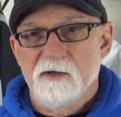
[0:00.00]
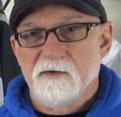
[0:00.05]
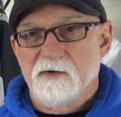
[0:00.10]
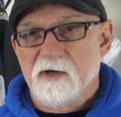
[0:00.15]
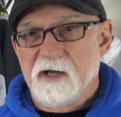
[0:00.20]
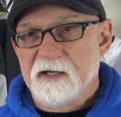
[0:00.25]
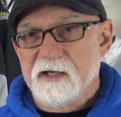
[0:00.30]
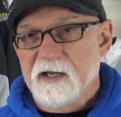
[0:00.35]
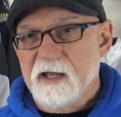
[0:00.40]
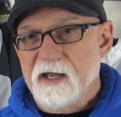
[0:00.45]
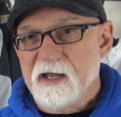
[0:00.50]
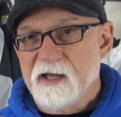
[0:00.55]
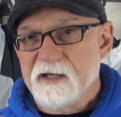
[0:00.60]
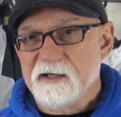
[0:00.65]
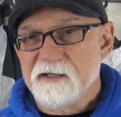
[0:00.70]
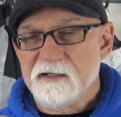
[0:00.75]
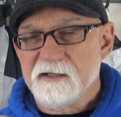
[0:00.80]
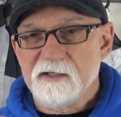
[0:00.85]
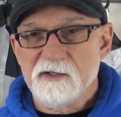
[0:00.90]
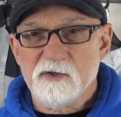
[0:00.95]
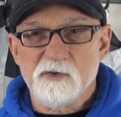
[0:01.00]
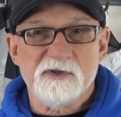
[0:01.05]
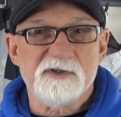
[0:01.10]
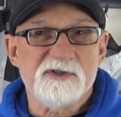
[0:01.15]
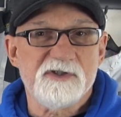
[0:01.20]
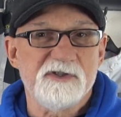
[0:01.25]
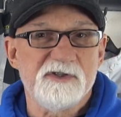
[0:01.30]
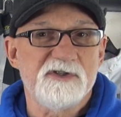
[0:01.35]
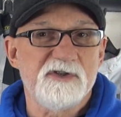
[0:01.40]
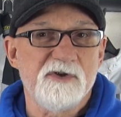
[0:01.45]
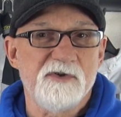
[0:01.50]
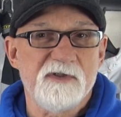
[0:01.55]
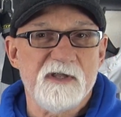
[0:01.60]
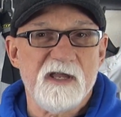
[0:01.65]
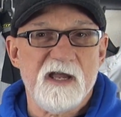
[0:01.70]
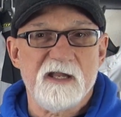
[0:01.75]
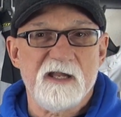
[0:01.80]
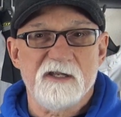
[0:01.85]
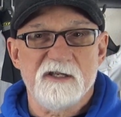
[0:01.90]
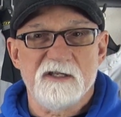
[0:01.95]
Right? And in order to do
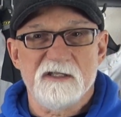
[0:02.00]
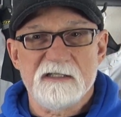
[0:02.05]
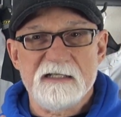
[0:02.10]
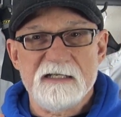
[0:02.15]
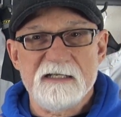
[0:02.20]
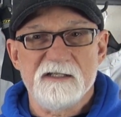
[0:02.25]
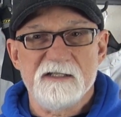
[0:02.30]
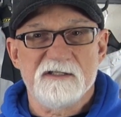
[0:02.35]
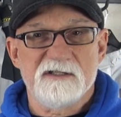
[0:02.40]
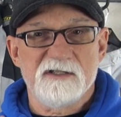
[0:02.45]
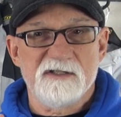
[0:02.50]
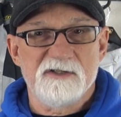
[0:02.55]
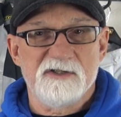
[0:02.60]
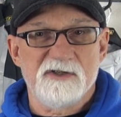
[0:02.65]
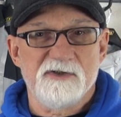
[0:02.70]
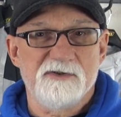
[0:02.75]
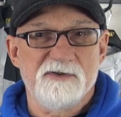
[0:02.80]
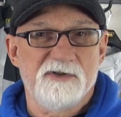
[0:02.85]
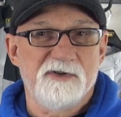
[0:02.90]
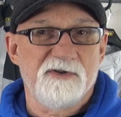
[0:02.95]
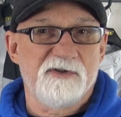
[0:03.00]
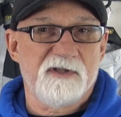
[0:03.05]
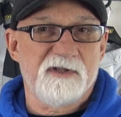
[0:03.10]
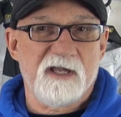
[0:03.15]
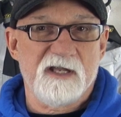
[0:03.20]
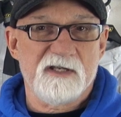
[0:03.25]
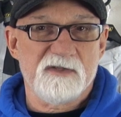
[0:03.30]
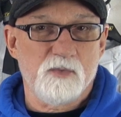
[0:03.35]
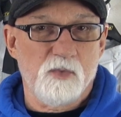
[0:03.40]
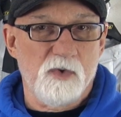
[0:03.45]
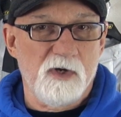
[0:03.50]
that, you need to do 2 things.